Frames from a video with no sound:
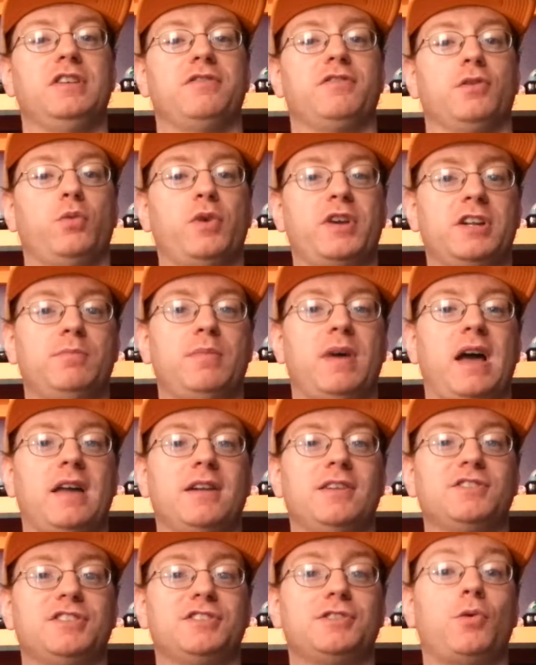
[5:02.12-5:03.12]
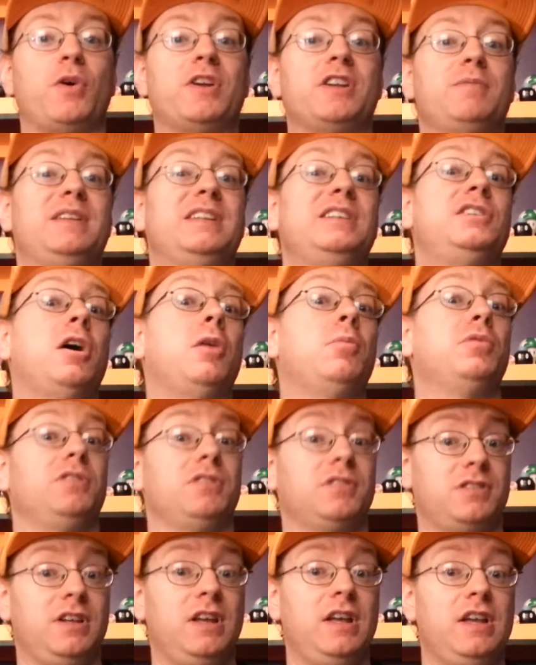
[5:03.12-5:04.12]
get for winning battles is going to be
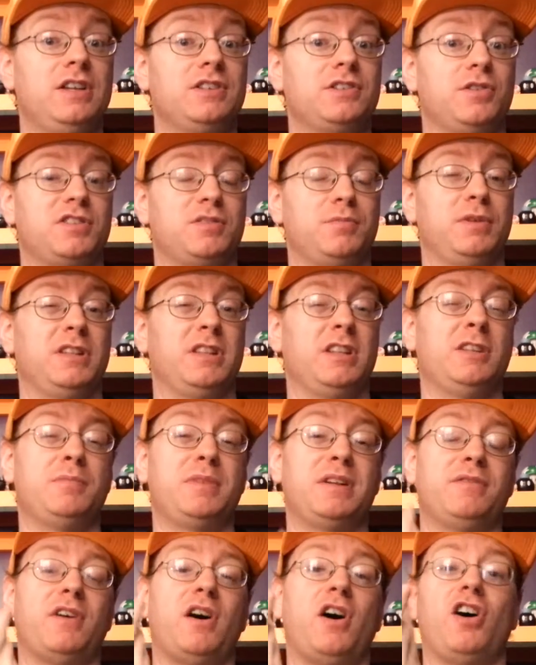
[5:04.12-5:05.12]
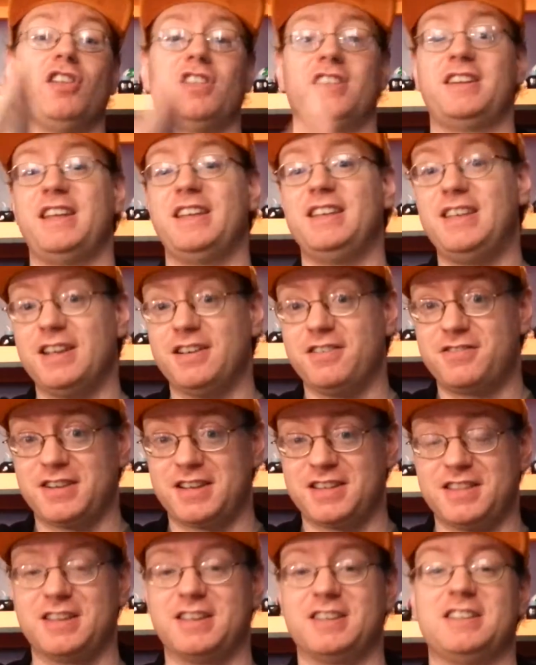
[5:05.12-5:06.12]
doubled. So it's a little bit of a holiday gift,
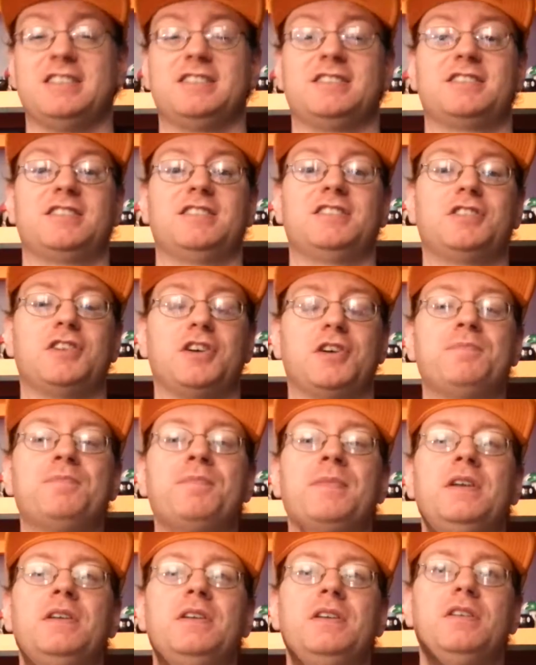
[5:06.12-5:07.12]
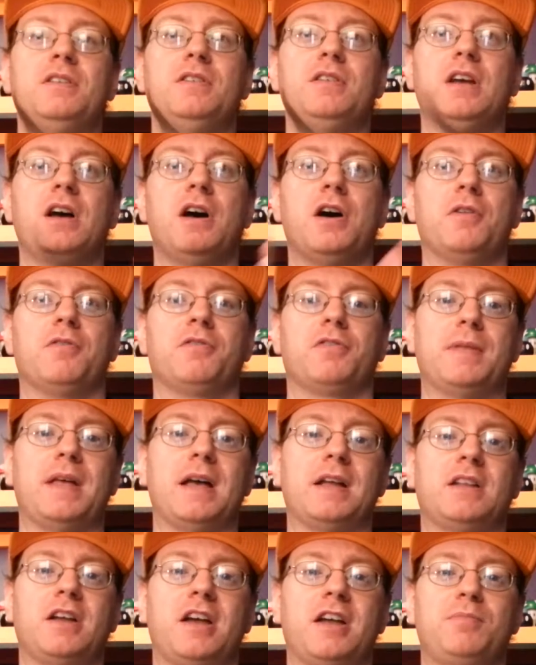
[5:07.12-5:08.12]
I think it is. So um, from
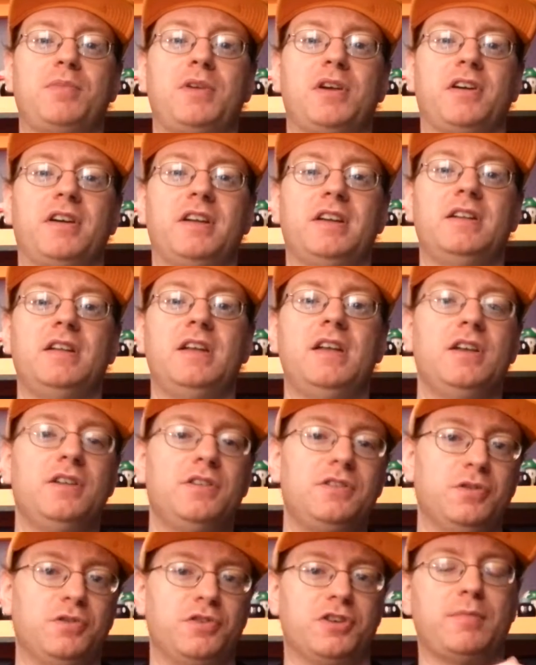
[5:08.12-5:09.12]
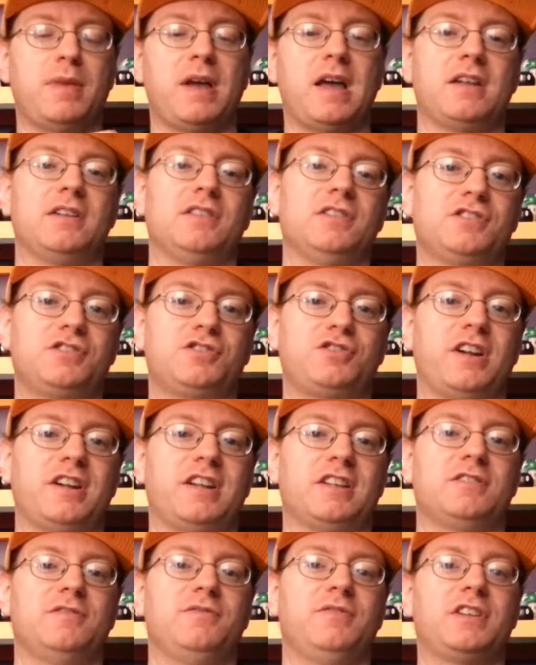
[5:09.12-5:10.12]
that time period, do your battles, try
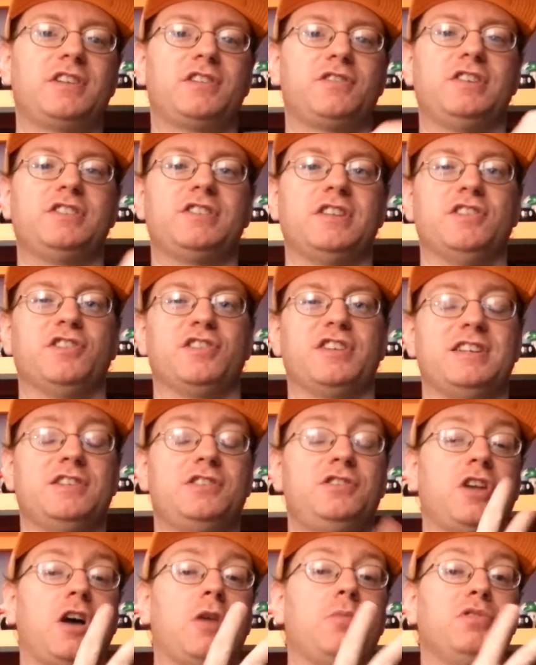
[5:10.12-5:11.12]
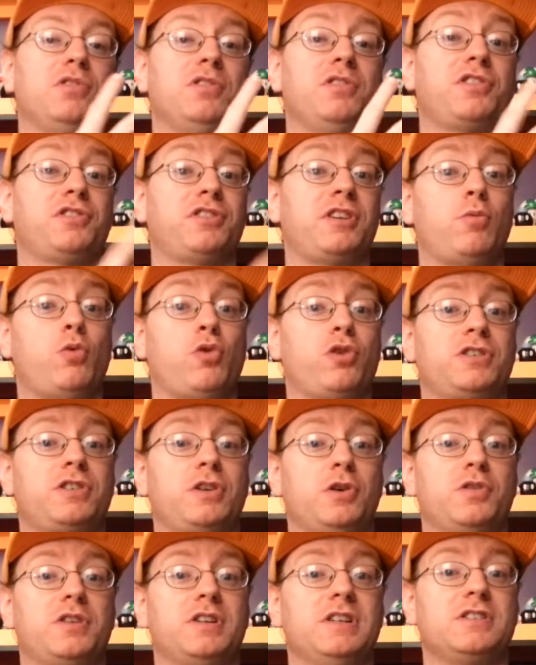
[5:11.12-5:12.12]
to get some victories, and you'll get double the reward
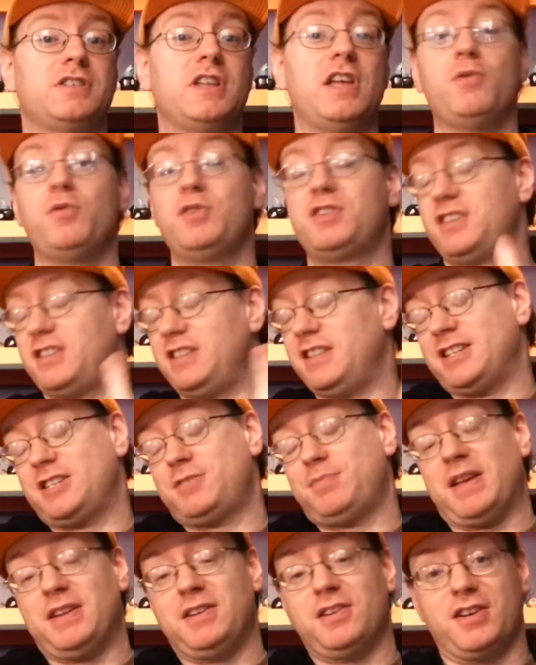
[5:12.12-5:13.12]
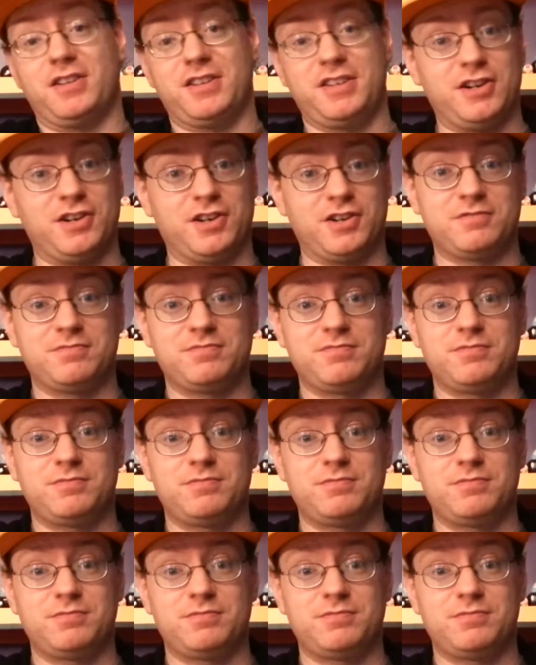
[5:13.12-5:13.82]
tokens, which you can then spend on, you know,